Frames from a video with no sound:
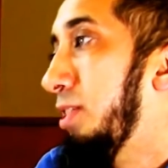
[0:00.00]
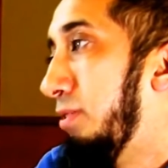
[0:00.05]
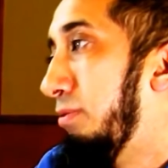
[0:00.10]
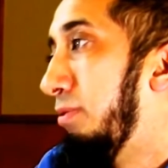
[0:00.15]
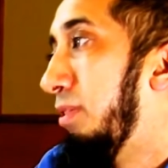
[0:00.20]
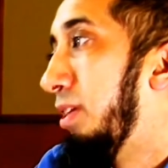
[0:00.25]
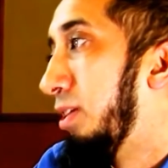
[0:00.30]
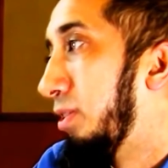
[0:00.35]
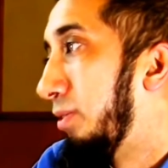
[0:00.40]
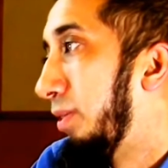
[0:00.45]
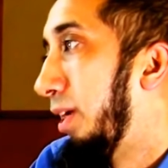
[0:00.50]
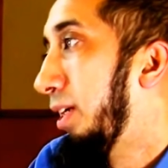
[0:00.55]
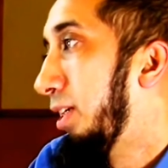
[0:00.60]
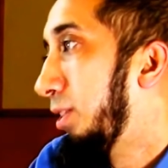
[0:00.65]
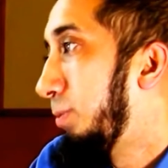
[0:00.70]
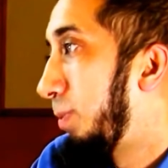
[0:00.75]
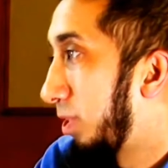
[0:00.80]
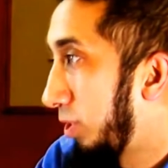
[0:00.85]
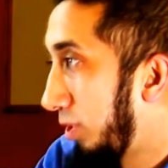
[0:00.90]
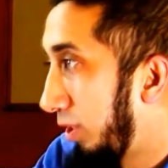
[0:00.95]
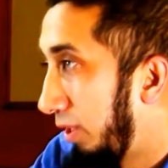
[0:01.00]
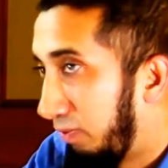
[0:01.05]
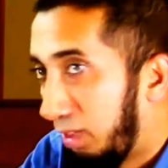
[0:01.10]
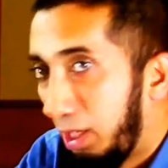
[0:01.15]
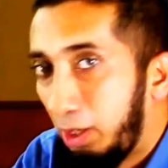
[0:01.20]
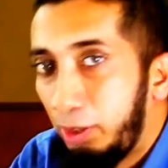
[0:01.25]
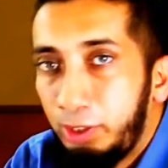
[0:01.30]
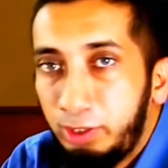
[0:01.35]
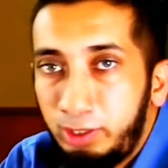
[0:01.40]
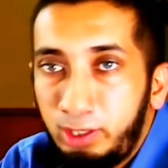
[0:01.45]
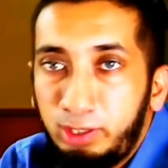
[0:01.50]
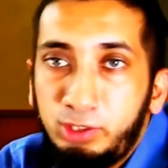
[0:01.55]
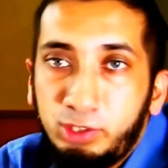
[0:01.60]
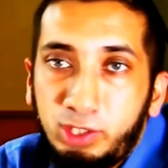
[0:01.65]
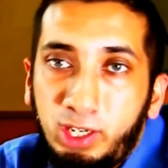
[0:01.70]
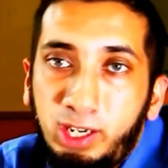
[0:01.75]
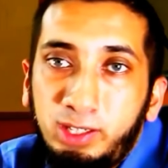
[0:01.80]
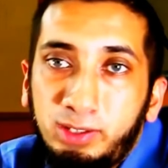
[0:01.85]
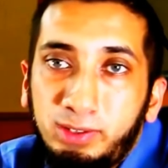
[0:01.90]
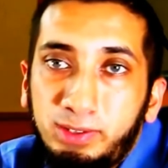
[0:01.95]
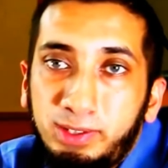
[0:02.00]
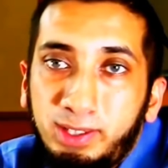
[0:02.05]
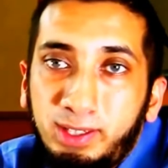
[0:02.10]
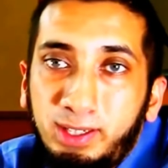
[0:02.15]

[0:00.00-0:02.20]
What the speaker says: of things, right? Especially if they hurt another child.